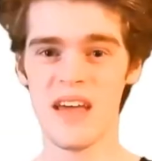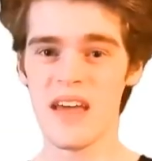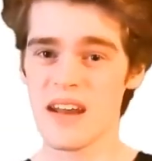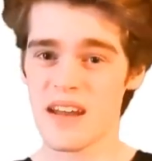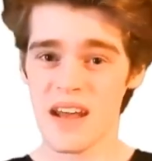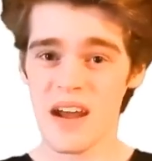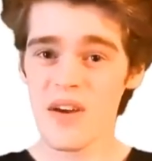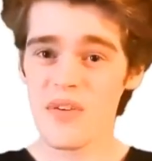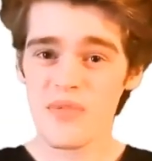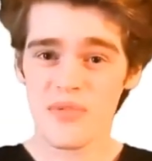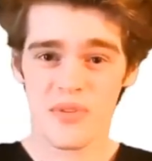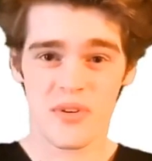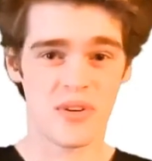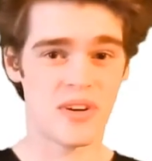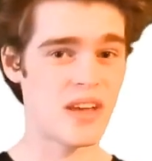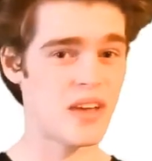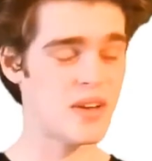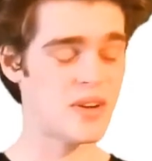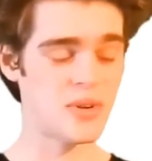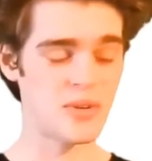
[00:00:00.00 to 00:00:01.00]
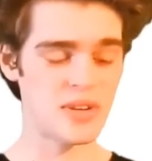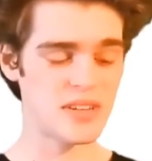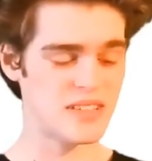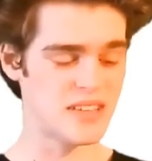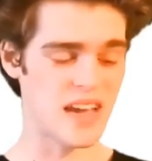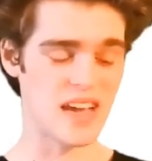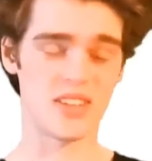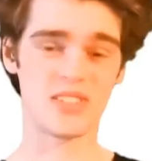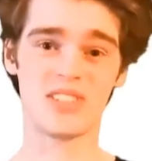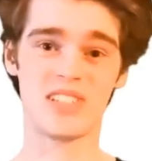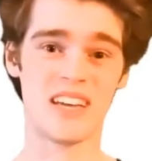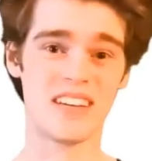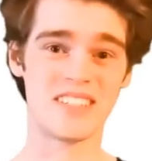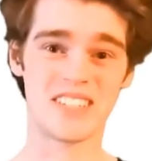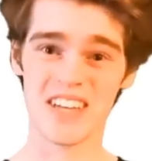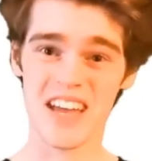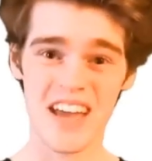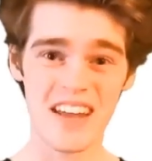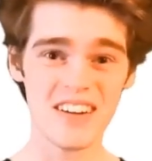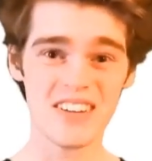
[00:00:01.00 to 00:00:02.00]
Therefore, they couldn't
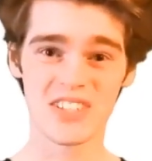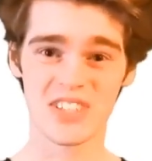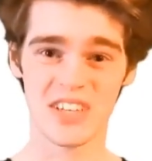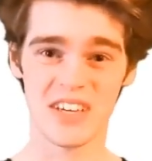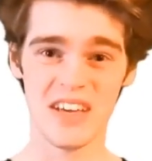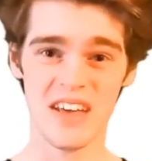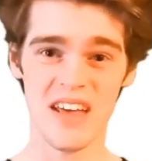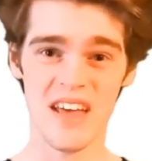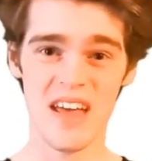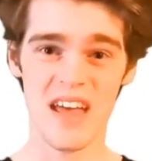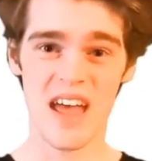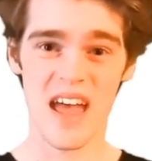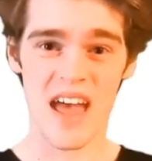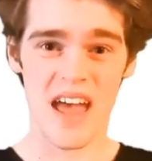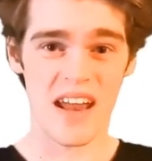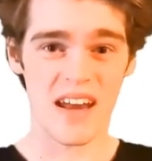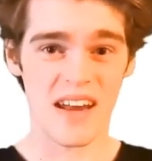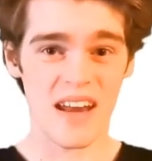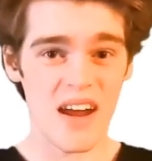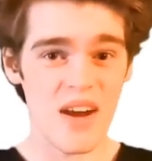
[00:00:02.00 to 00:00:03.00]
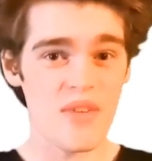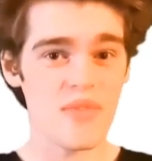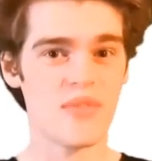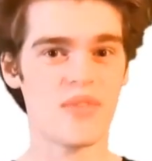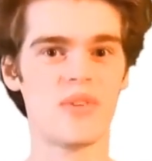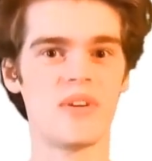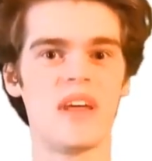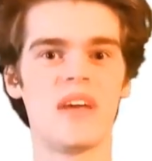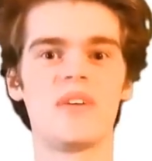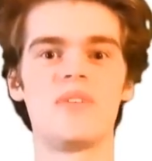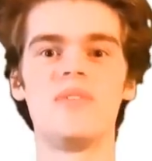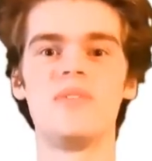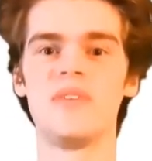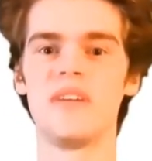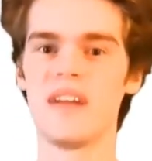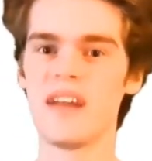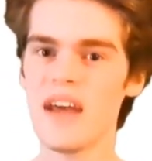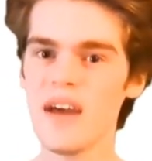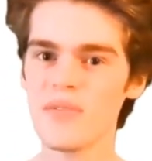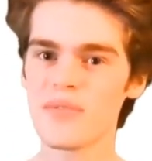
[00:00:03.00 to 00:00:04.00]
exchange energy, and therefore they could
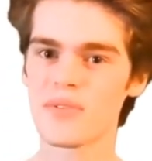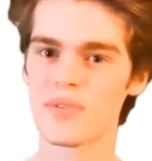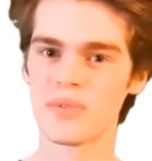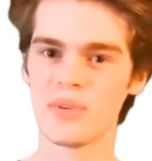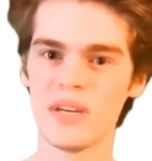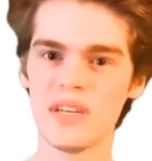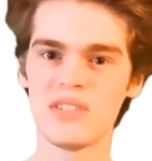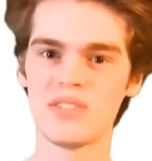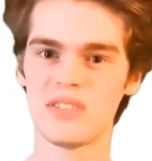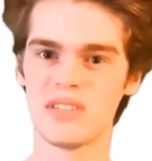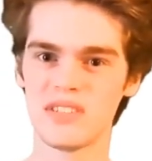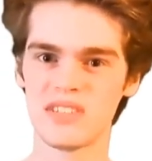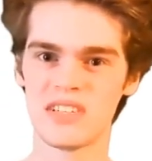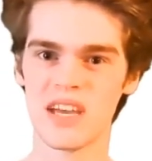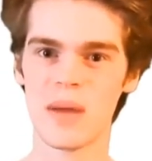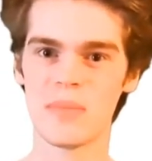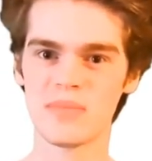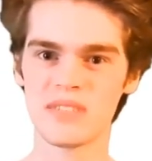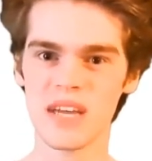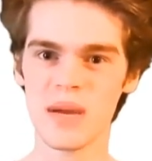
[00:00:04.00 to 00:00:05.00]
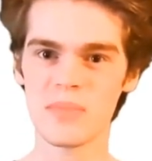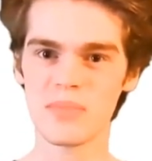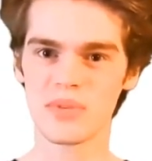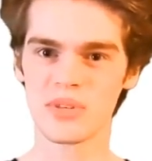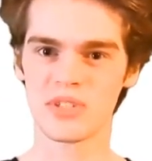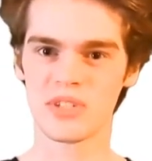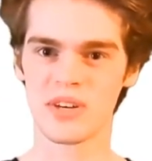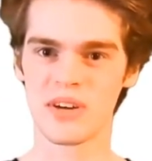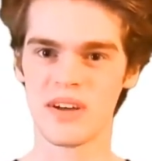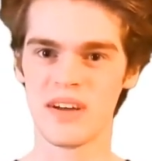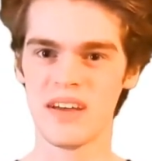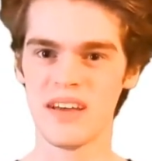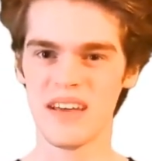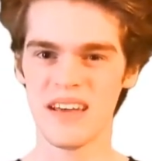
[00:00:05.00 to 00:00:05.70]
never reach the same temperature.